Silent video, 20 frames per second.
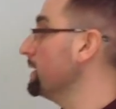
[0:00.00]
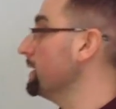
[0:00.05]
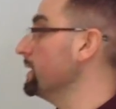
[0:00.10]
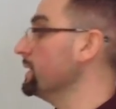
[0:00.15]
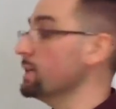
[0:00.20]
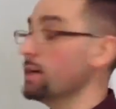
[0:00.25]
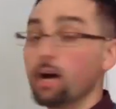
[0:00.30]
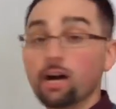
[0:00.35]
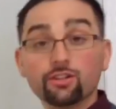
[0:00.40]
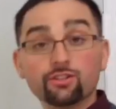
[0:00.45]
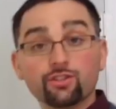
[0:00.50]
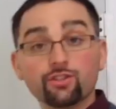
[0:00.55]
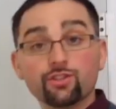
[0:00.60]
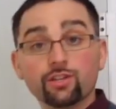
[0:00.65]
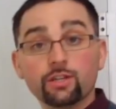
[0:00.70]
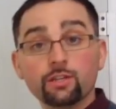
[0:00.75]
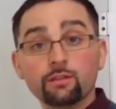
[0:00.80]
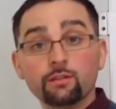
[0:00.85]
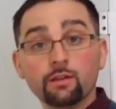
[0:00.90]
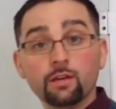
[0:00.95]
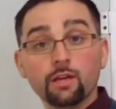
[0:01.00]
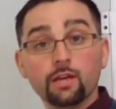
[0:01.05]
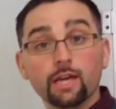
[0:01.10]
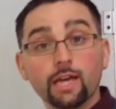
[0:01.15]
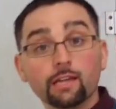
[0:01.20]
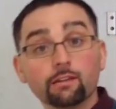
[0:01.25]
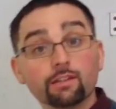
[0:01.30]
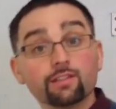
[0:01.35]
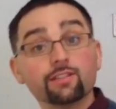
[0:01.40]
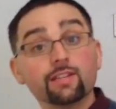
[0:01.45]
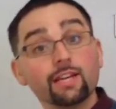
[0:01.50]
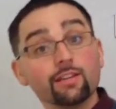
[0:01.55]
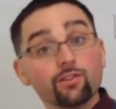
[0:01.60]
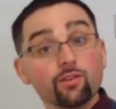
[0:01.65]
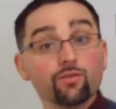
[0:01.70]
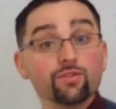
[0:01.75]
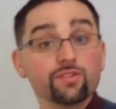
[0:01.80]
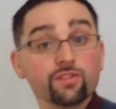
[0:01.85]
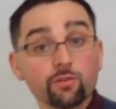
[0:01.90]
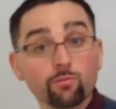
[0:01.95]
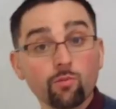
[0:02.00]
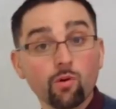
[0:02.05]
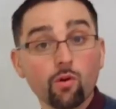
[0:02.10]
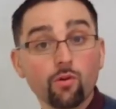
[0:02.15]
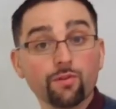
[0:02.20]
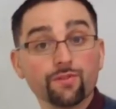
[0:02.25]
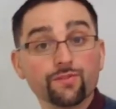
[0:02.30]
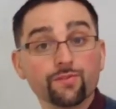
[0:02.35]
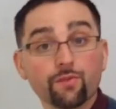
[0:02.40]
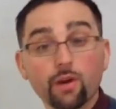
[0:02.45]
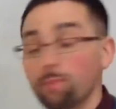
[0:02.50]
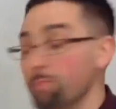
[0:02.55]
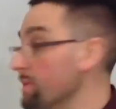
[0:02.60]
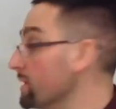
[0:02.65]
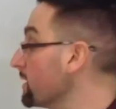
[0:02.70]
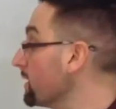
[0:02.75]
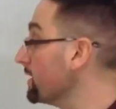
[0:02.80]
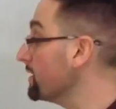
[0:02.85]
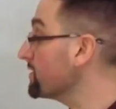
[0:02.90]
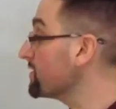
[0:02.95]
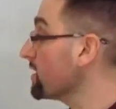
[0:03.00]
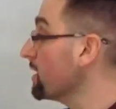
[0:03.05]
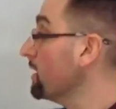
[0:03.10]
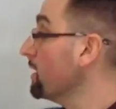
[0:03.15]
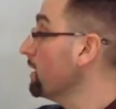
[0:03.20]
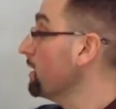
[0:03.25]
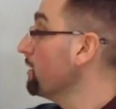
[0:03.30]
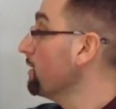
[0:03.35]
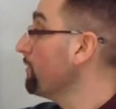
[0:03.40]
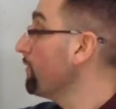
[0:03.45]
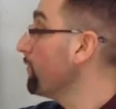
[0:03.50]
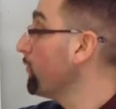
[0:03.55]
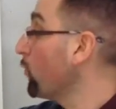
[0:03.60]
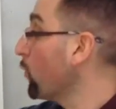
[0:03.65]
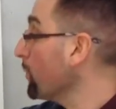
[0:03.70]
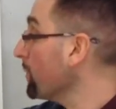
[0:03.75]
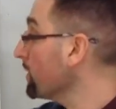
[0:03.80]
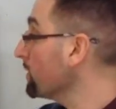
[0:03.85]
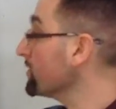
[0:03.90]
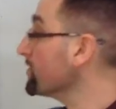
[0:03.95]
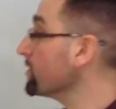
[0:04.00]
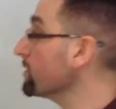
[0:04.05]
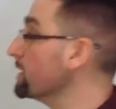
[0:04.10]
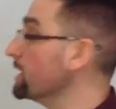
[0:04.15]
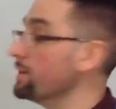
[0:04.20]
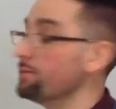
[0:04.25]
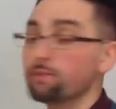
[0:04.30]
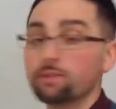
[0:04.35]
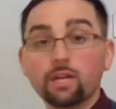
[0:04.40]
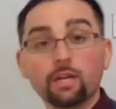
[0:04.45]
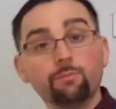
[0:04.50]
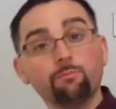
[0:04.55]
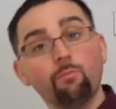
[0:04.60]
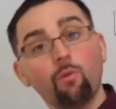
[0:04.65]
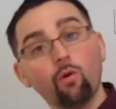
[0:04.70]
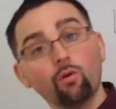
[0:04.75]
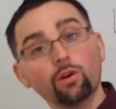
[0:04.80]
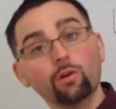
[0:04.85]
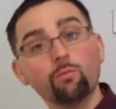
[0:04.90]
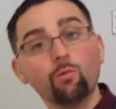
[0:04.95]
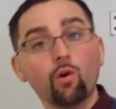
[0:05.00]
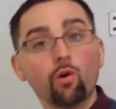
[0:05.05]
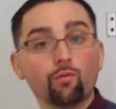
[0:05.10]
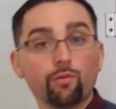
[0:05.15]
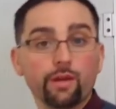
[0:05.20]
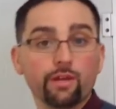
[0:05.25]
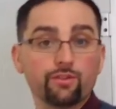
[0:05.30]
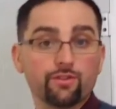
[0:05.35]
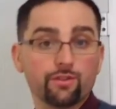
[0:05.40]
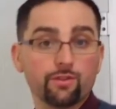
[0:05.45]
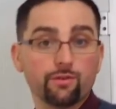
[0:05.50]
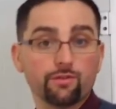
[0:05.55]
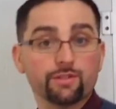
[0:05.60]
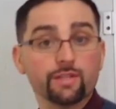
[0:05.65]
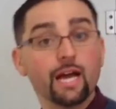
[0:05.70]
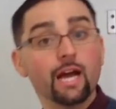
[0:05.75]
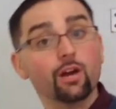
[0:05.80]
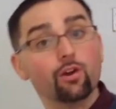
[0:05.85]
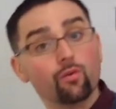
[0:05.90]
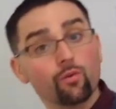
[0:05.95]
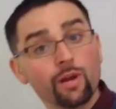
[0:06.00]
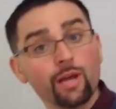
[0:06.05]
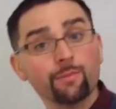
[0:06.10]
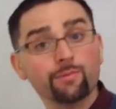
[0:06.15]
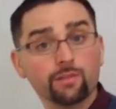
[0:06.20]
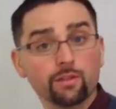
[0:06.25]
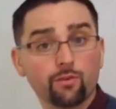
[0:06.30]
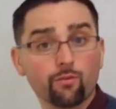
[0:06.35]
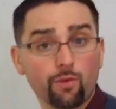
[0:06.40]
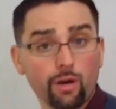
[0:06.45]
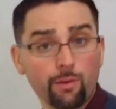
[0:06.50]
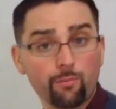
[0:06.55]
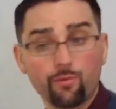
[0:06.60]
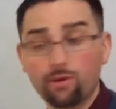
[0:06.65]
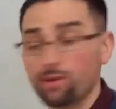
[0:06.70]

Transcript: and oxygen, and let's get those to moles, right? Because formulas are given on mole-to-mole ratios, not gram-to-gram